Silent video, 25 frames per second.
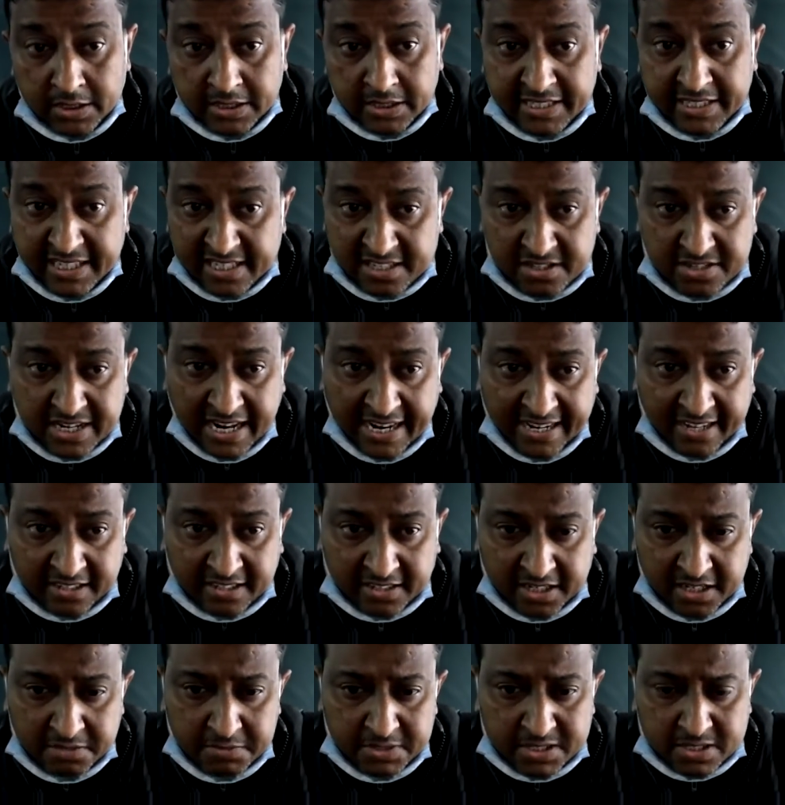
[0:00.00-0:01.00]
This
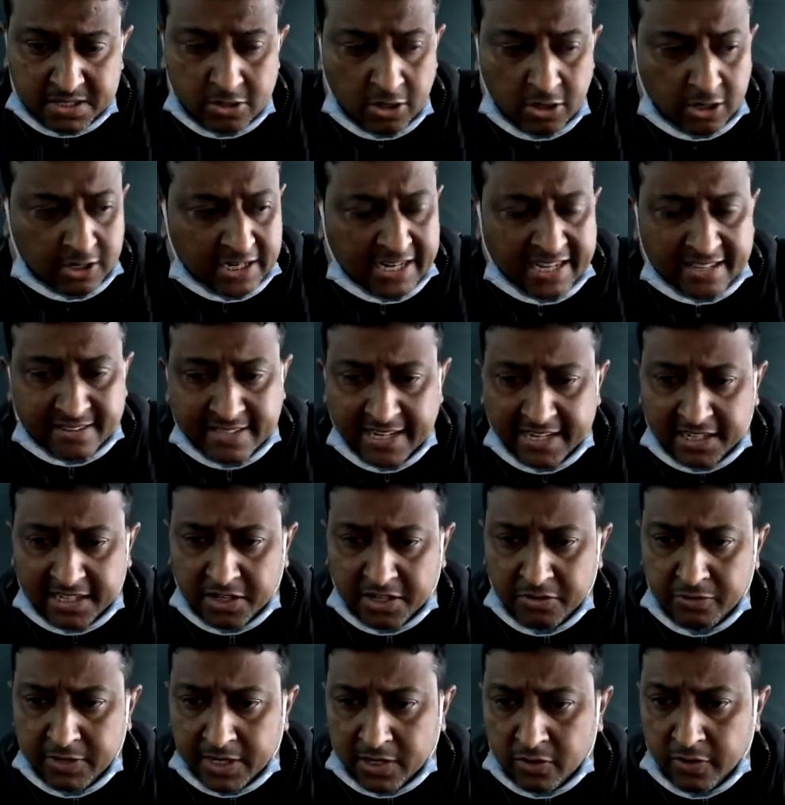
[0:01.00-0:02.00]
directing is not like that
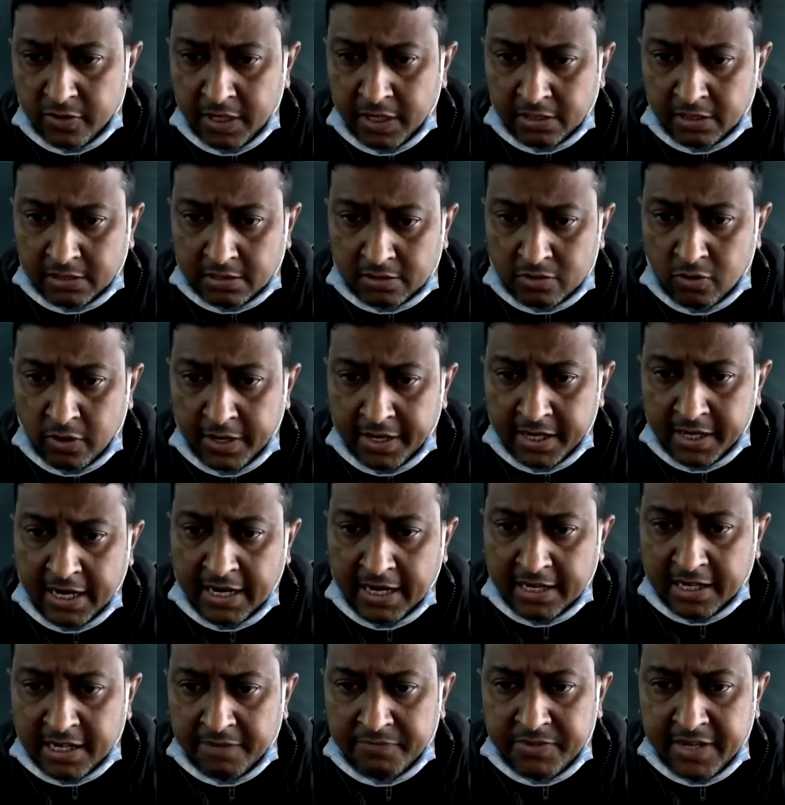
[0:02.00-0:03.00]
you are going
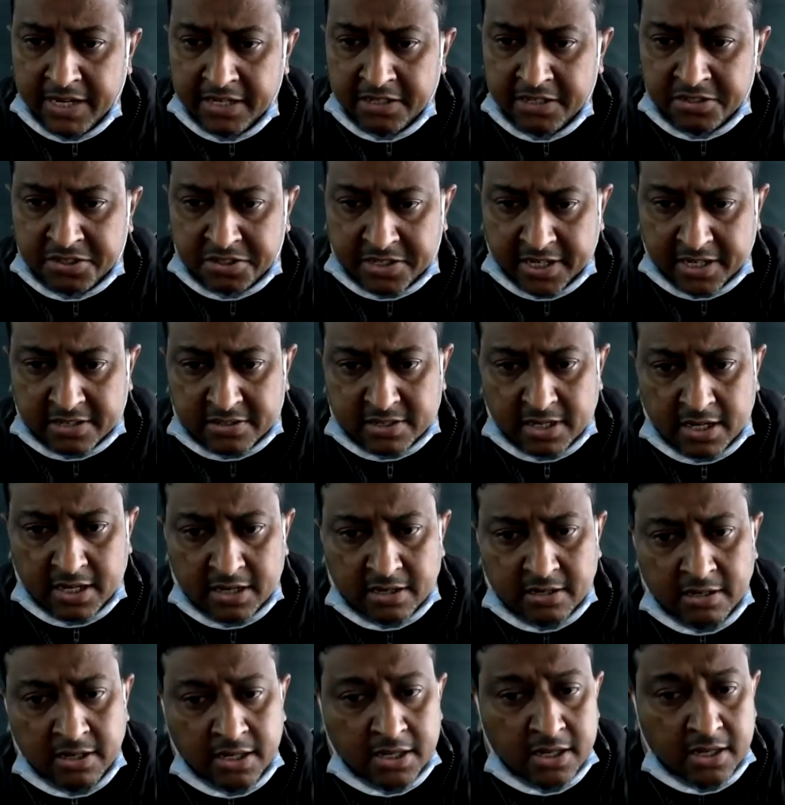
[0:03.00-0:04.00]
and give the
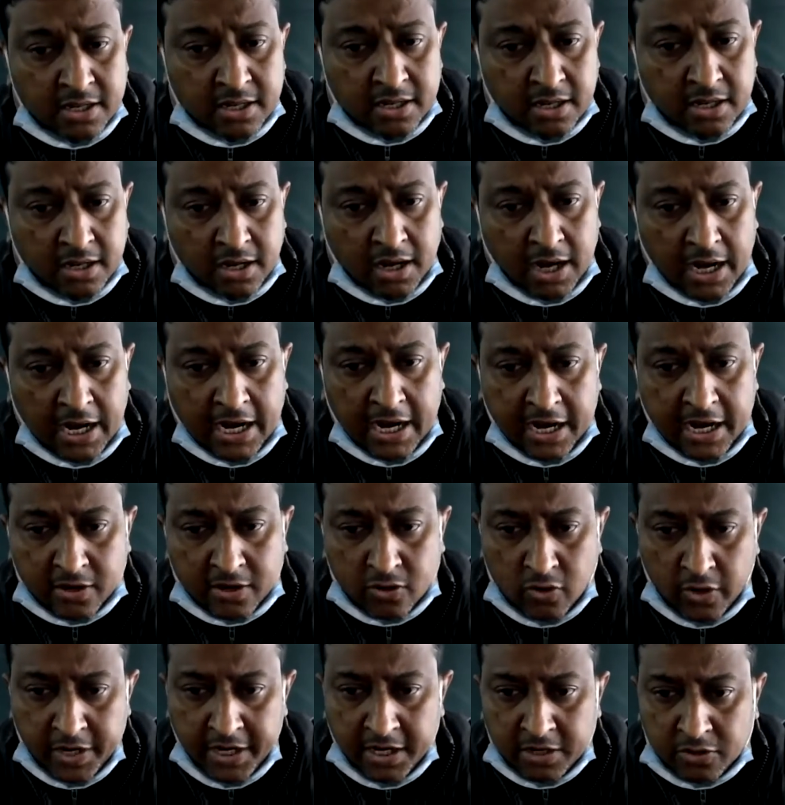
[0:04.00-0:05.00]
instruction, or
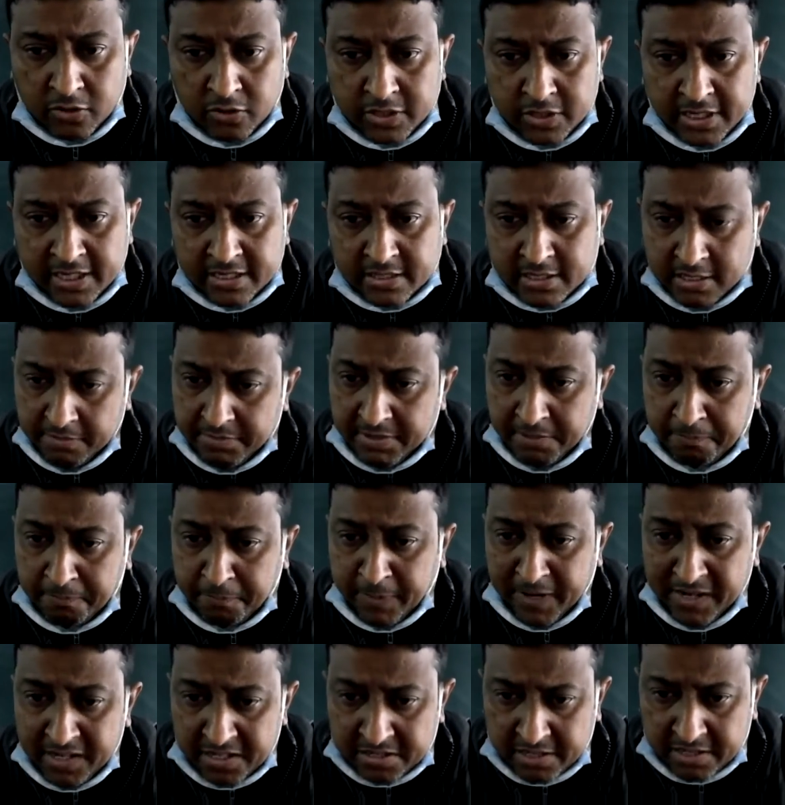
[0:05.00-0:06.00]
going to just give the
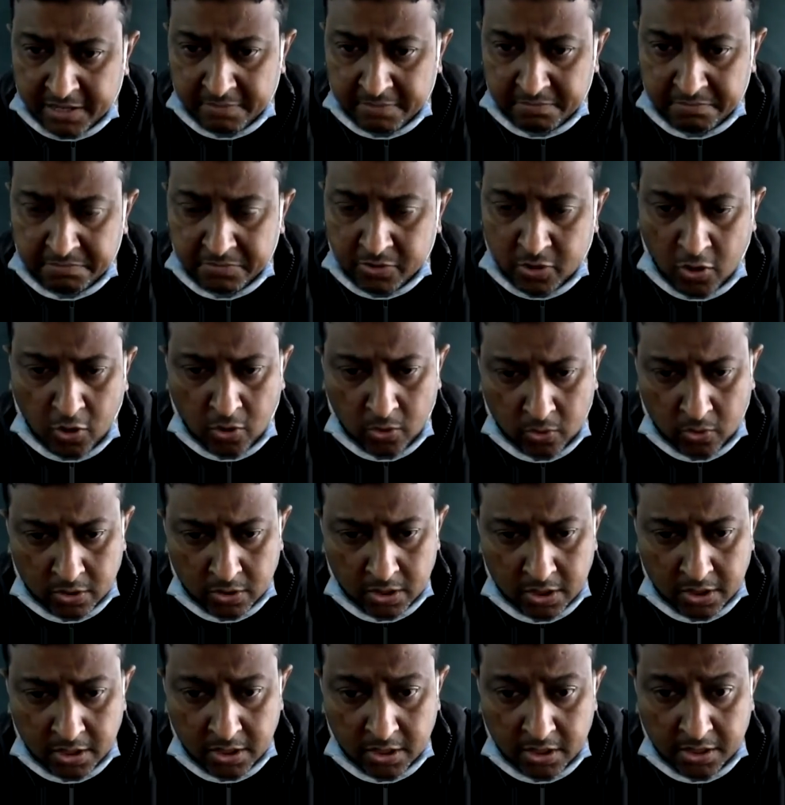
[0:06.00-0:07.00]
punish him.
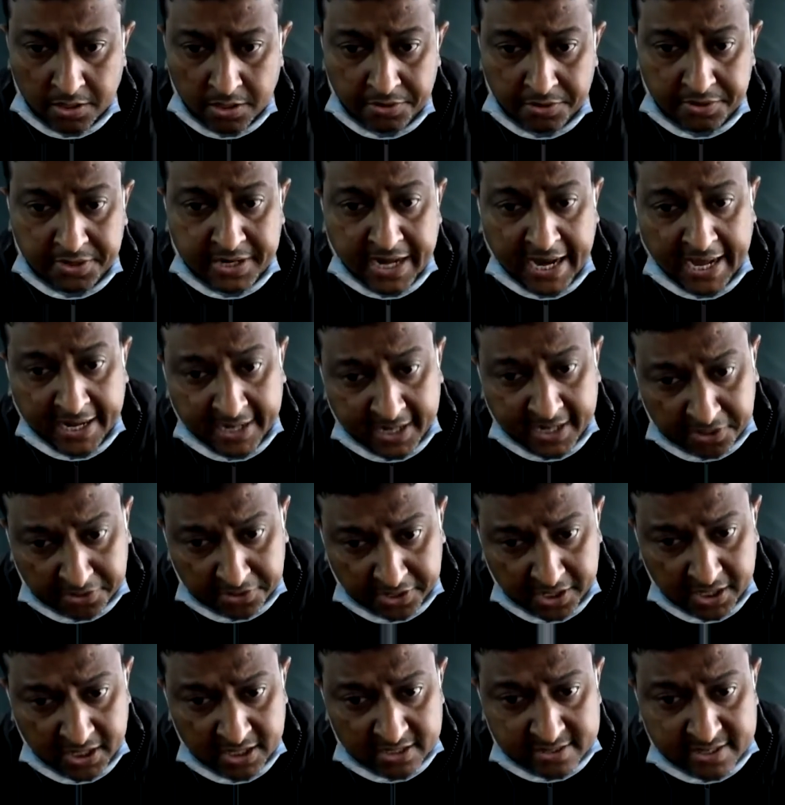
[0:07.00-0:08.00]
No,
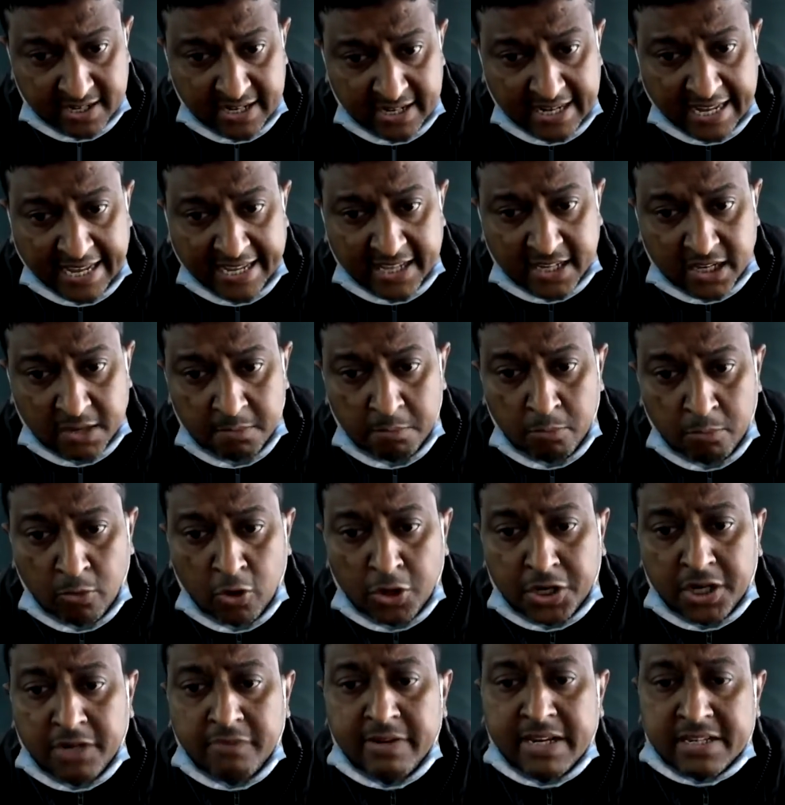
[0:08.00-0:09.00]
directing is like a
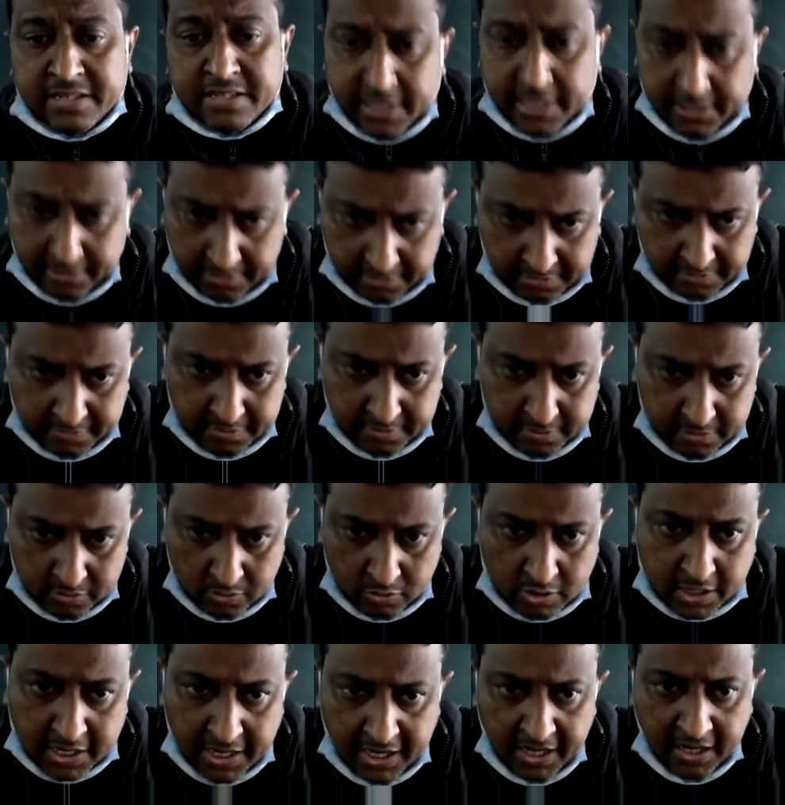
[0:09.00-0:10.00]
motivation.
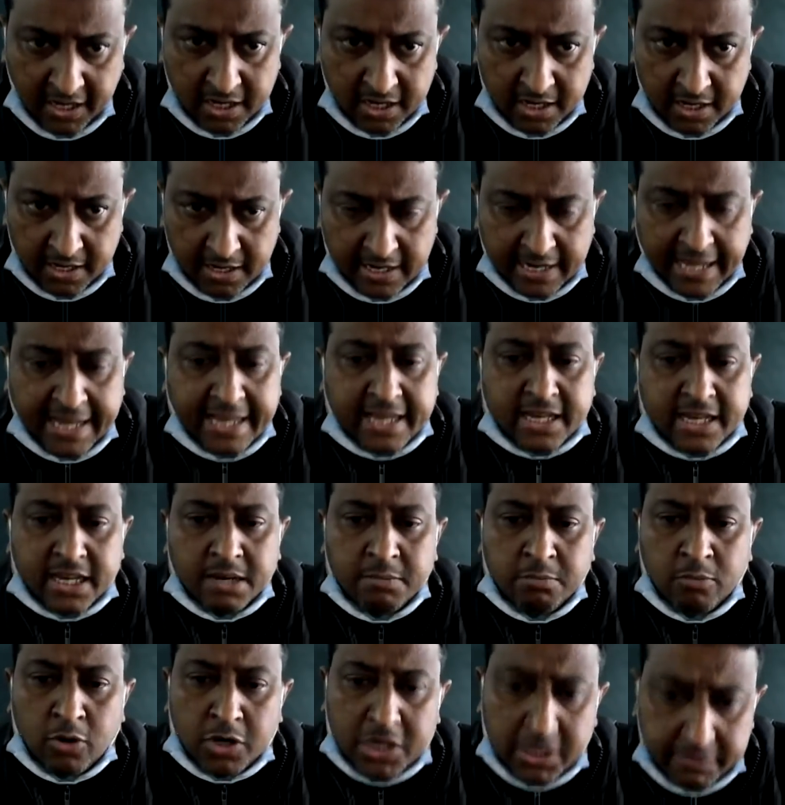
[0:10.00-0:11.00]
Okay, like
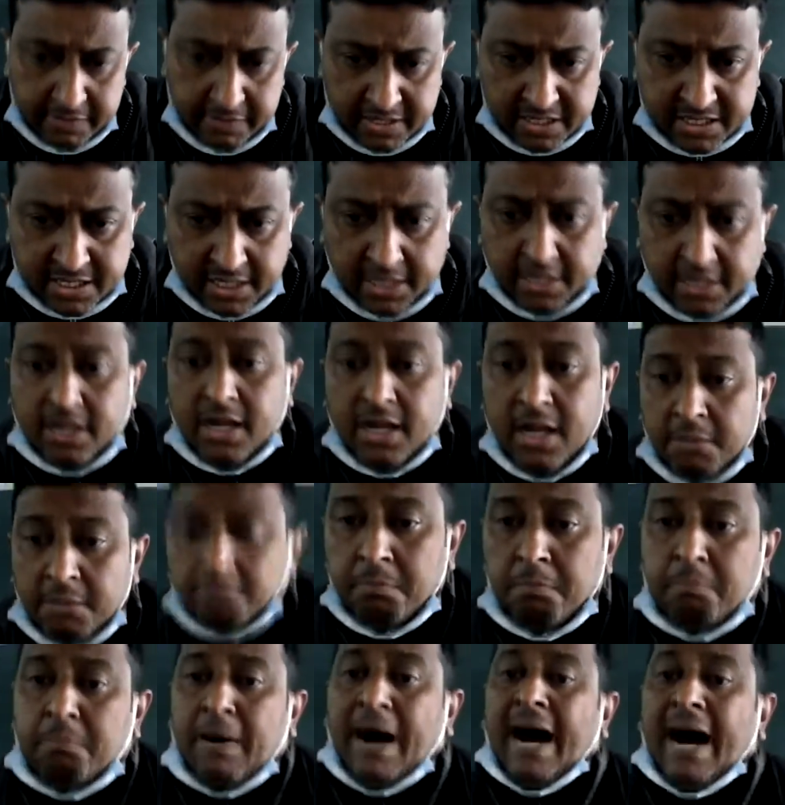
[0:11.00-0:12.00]
a motivation.
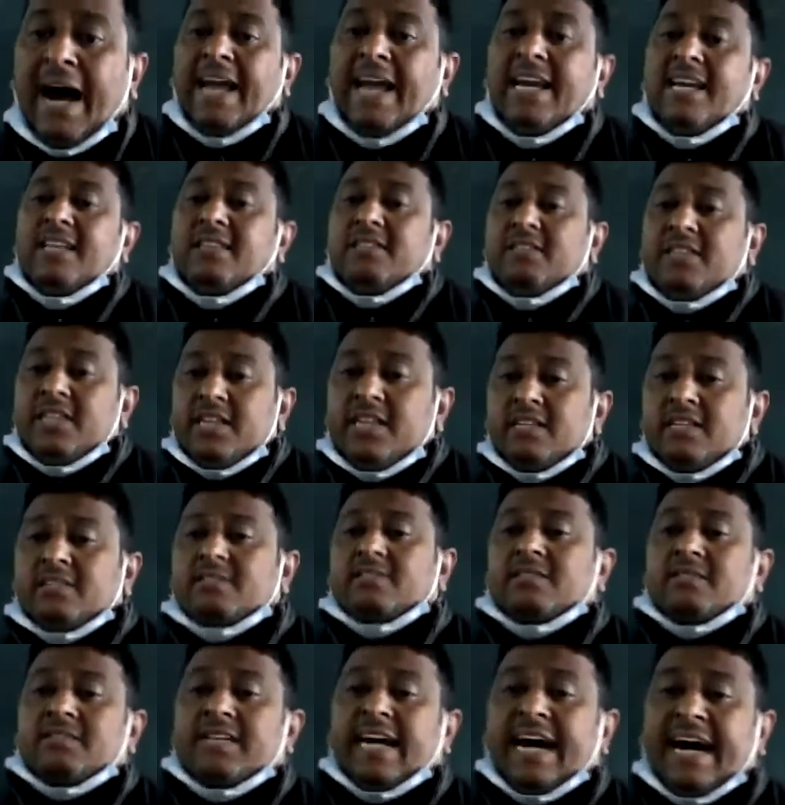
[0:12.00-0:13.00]
By
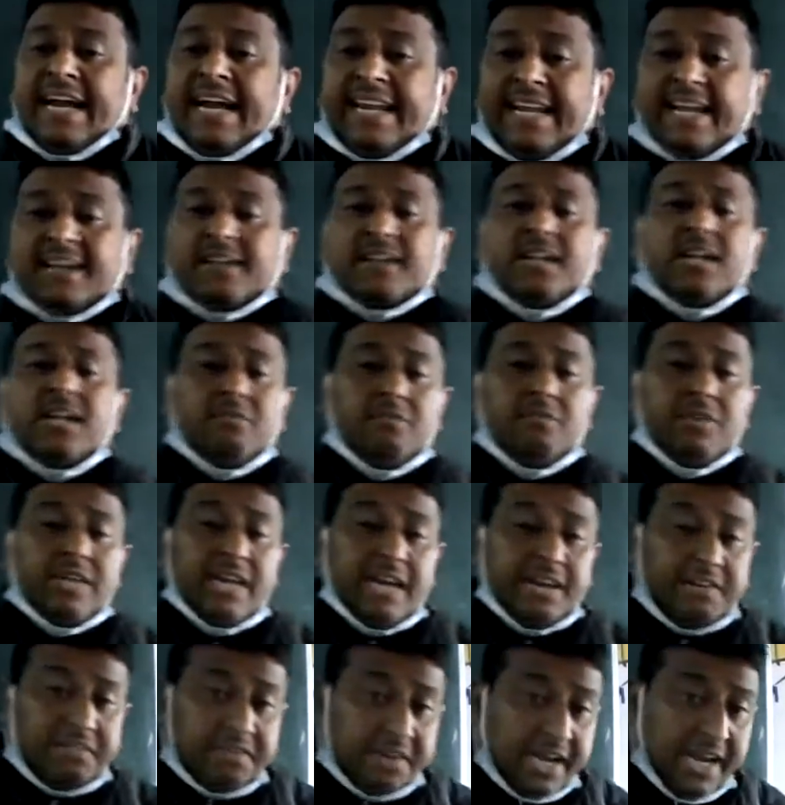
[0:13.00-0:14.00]
this directing, we
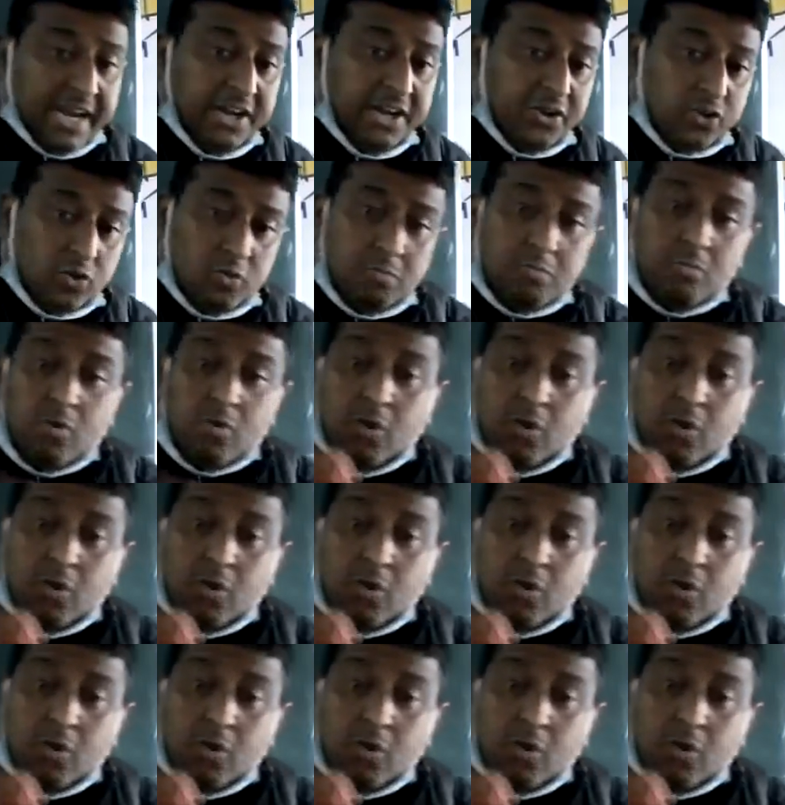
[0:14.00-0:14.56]
are trying to